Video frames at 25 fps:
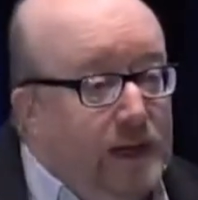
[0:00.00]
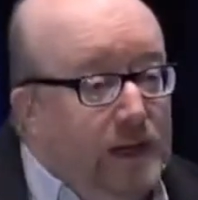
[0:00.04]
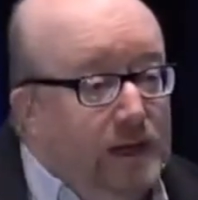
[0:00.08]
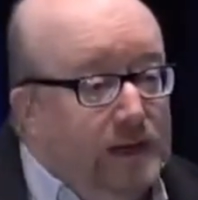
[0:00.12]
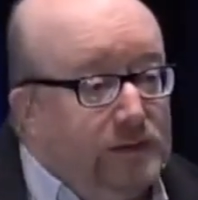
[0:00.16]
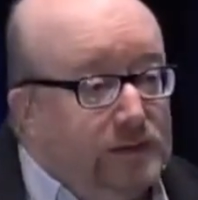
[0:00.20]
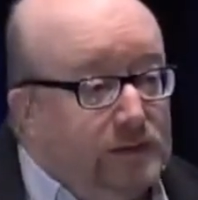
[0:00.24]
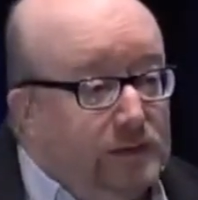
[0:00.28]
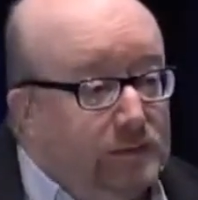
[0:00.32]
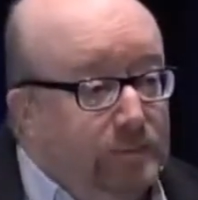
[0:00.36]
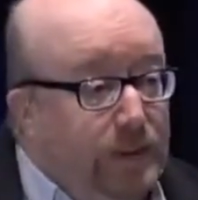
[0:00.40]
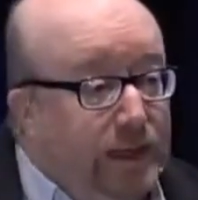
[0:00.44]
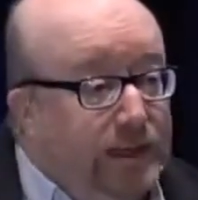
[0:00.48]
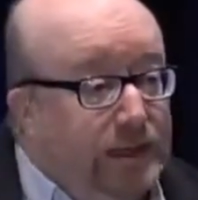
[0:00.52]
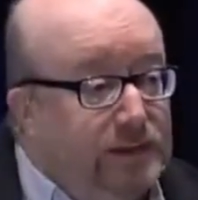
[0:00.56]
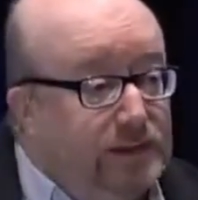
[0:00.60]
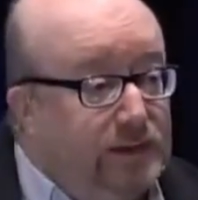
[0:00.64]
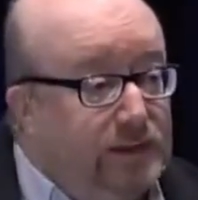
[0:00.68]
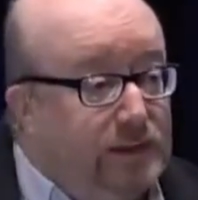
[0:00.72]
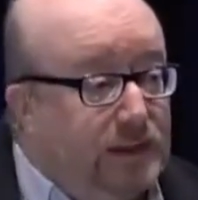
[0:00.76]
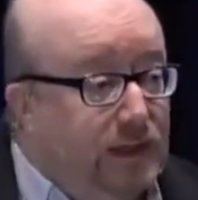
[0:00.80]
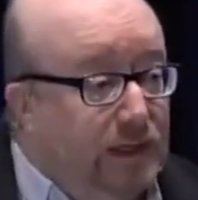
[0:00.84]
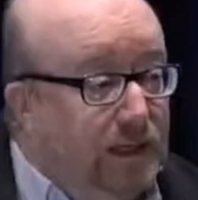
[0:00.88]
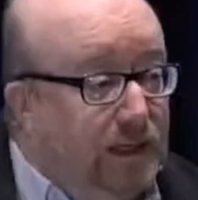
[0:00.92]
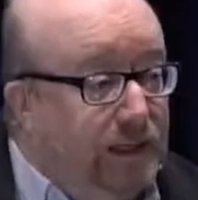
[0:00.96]
So
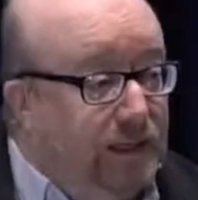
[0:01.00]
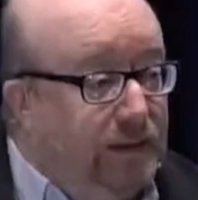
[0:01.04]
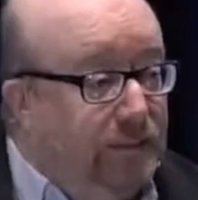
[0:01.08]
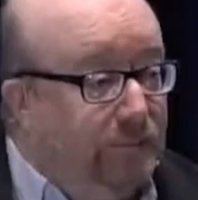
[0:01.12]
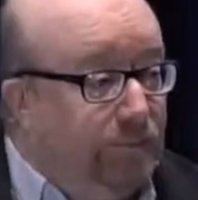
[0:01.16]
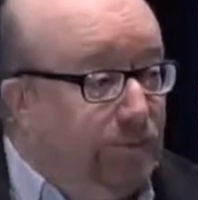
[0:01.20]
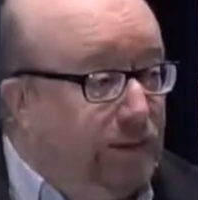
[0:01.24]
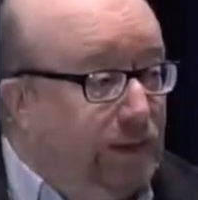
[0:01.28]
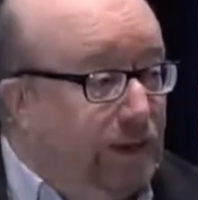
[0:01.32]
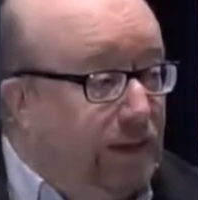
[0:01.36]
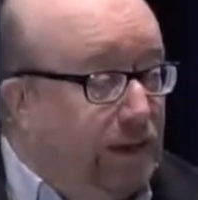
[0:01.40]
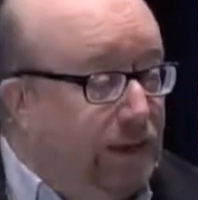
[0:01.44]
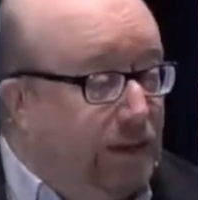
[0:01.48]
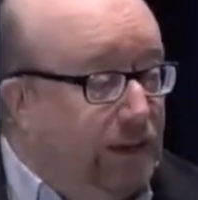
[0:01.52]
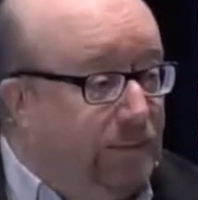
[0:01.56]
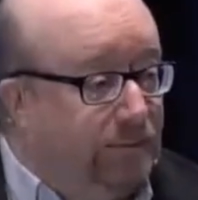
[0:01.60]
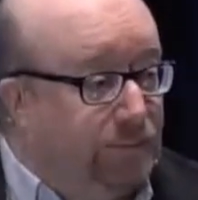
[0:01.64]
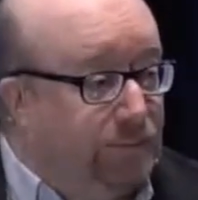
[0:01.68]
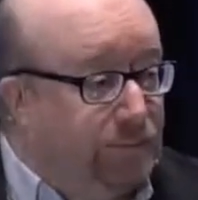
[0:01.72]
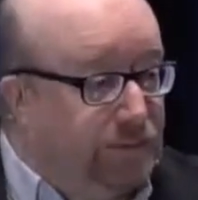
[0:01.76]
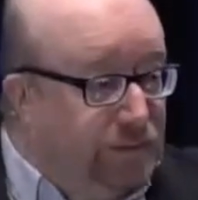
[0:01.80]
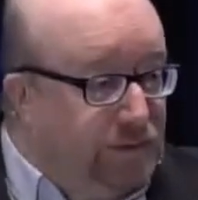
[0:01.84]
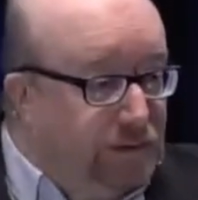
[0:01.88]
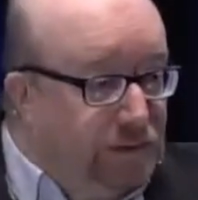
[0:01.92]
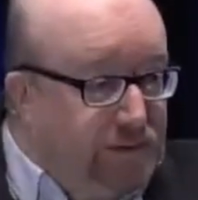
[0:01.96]
basically,
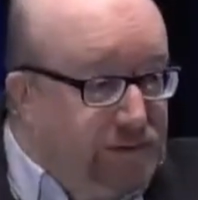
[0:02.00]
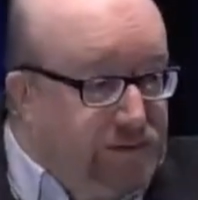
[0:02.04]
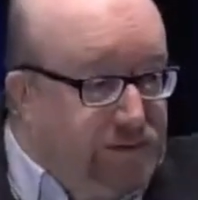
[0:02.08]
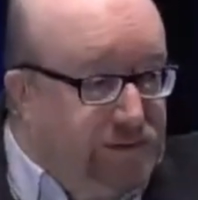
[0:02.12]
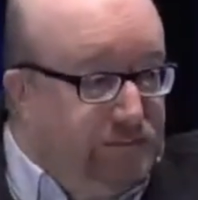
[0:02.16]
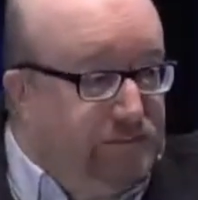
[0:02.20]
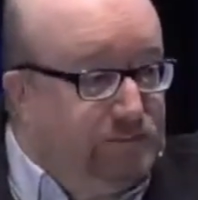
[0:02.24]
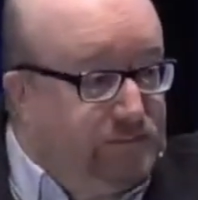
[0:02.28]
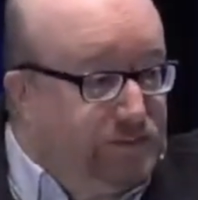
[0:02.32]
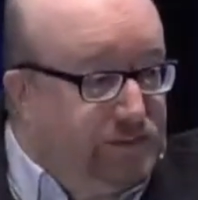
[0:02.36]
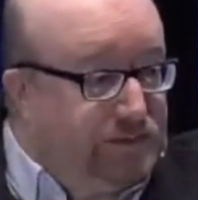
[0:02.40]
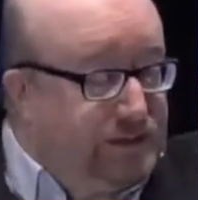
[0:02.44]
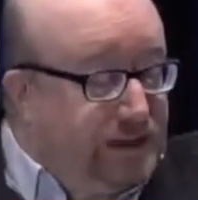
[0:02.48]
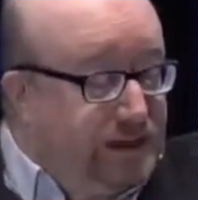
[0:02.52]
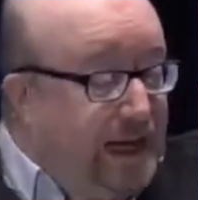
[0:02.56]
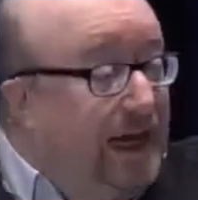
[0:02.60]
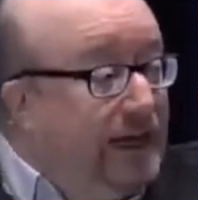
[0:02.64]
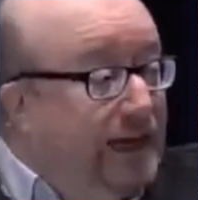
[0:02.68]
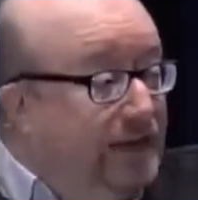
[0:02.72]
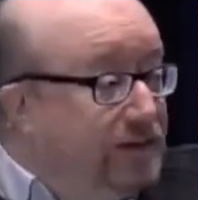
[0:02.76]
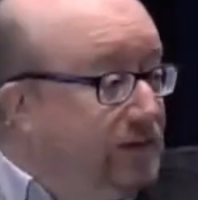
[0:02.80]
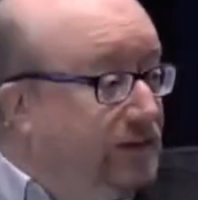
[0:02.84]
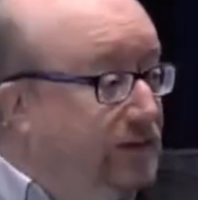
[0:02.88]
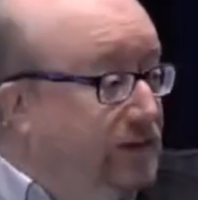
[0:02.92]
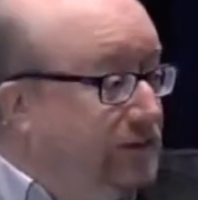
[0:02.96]
there's
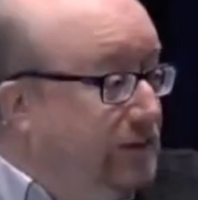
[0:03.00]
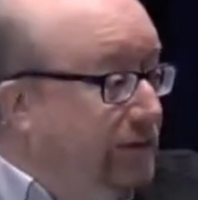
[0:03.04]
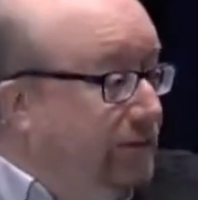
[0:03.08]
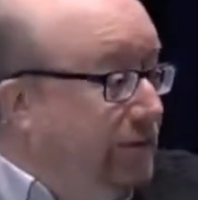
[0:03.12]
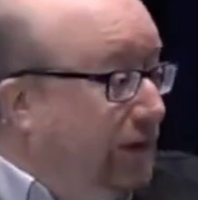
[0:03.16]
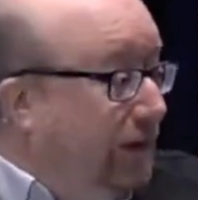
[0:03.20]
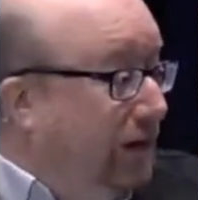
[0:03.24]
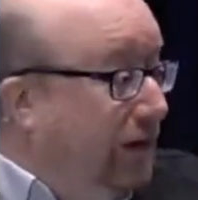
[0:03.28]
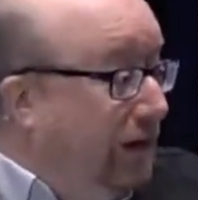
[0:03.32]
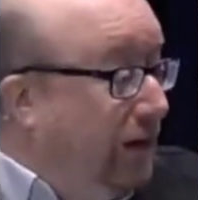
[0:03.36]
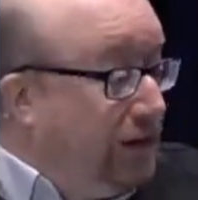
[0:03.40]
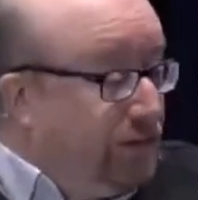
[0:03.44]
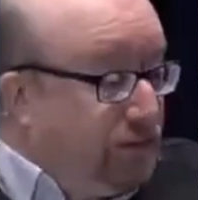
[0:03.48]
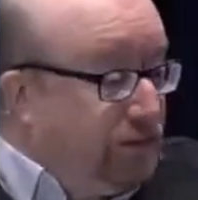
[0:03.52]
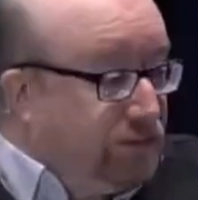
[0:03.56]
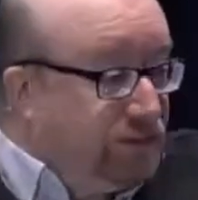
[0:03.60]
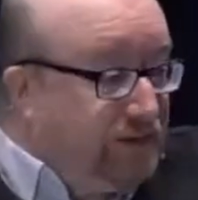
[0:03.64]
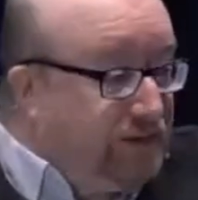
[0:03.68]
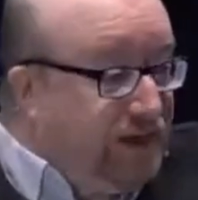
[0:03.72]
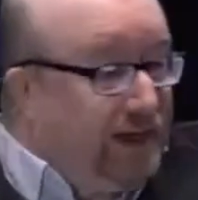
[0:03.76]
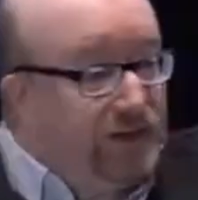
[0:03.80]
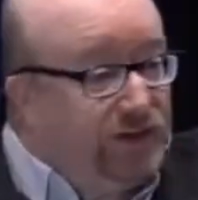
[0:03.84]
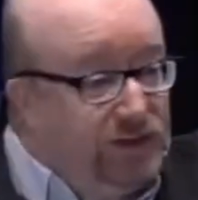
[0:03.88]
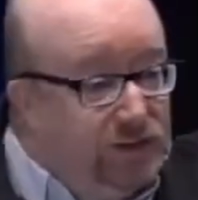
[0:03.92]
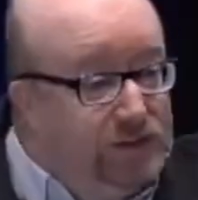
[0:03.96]
stanzas, if you like, or
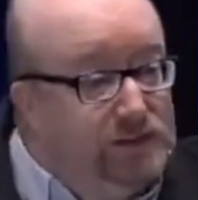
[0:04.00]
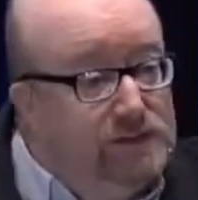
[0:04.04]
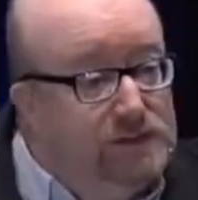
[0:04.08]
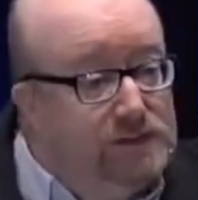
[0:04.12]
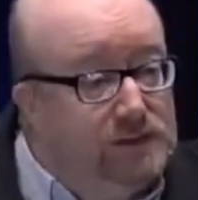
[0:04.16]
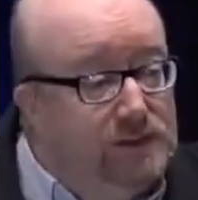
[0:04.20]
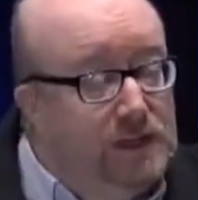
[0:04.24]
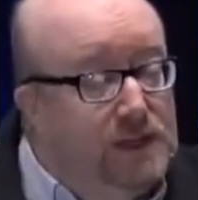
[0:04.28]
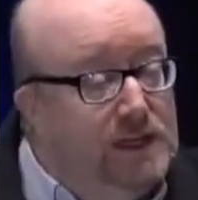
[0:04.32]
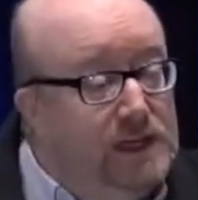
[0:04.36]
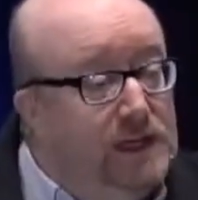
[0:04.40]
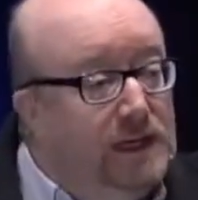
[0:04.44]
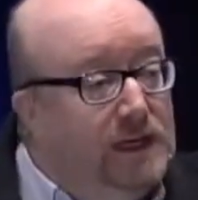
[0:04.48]
sections,